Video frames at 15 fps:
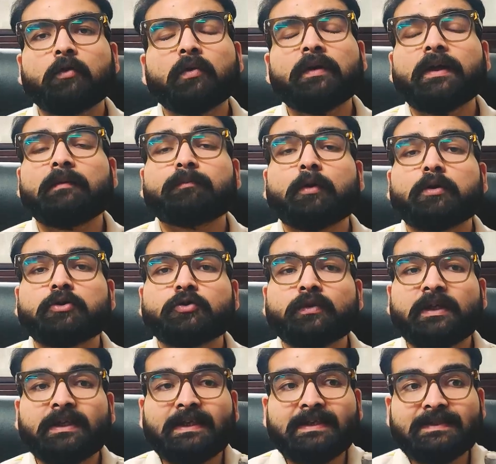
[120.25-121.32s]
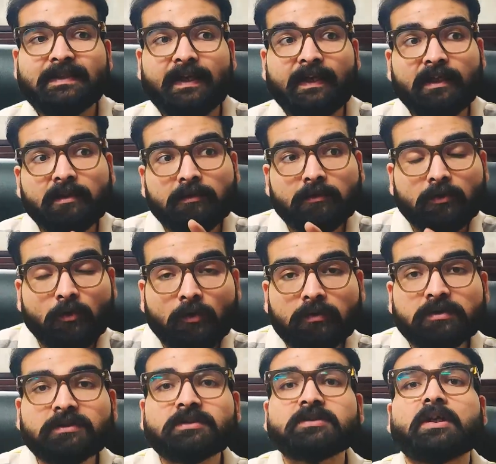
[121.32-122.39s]
good opportunities in
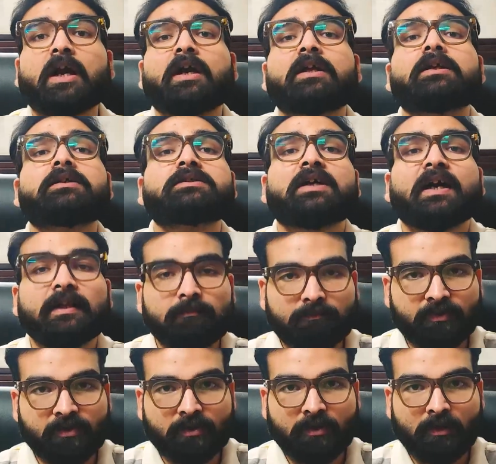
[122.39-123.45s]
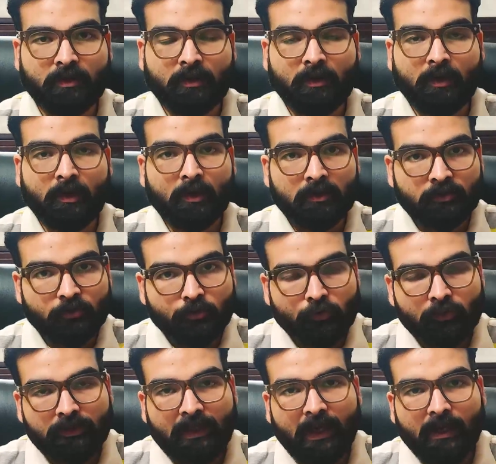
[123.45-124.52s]
those trying times,
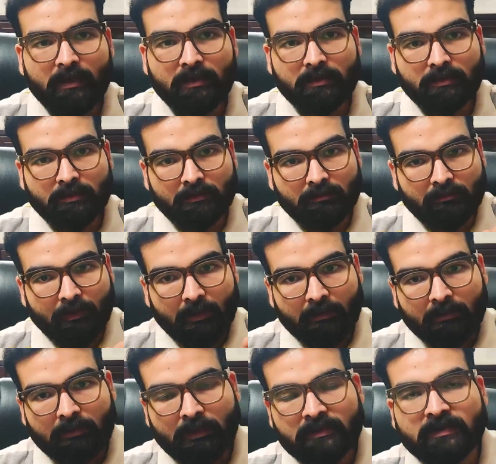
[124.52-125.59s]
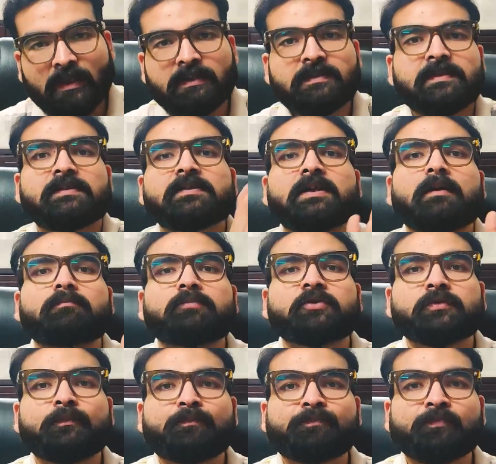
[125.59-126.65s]
so that the success
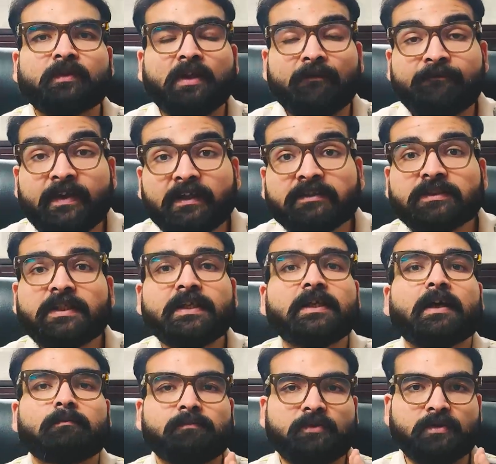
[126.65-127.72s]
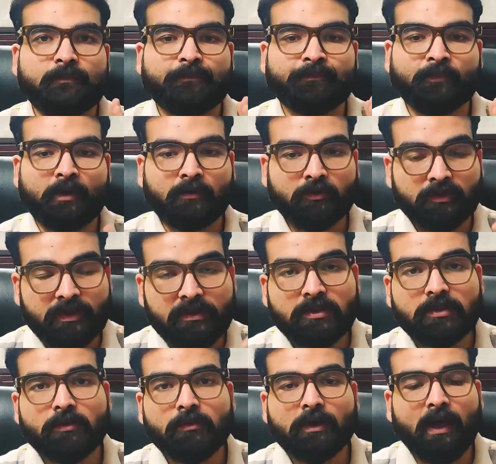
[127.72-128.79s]
comes, the victory comes. So this
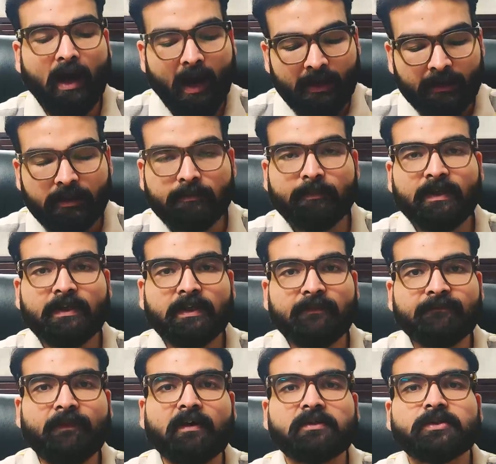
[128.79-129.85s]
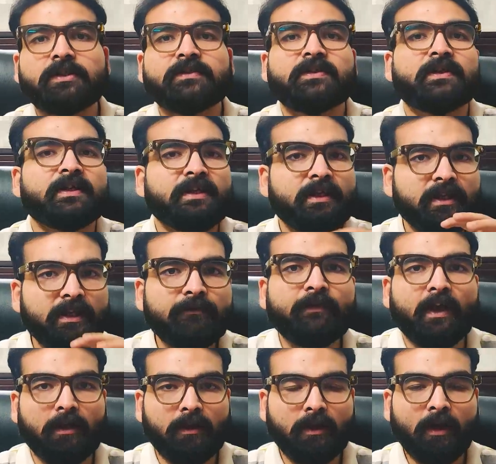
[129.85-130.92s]
yoga ultimately functions really
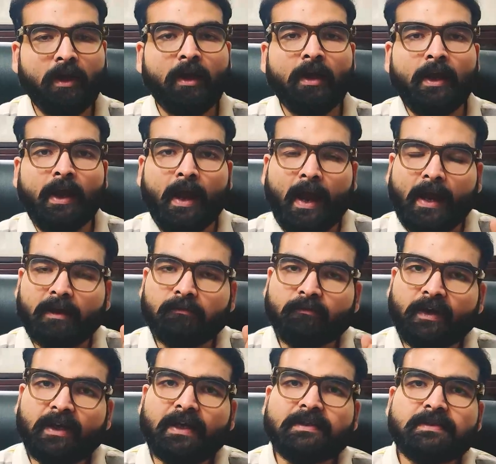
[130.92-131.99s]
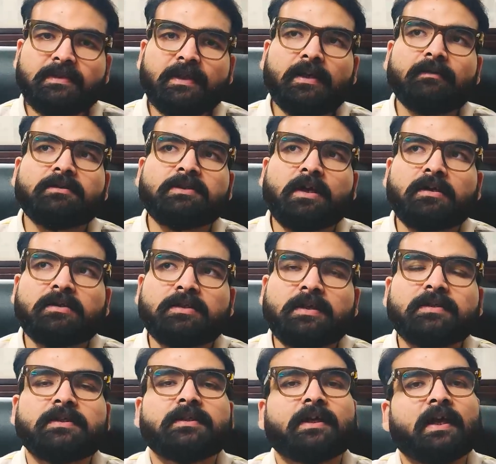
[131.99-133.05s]
well. And when I say
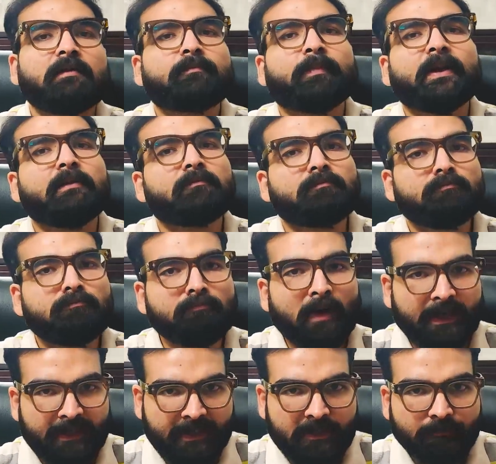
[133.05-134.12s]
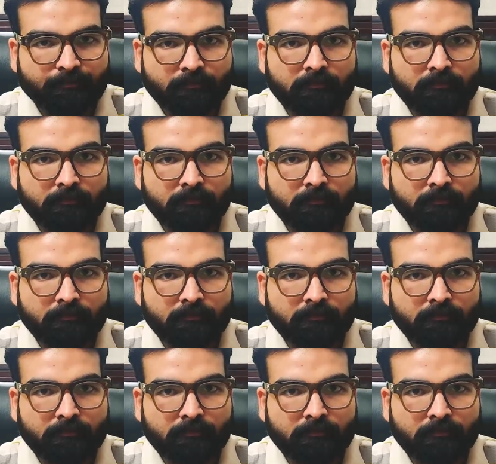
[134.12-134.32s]
success, it can bring money,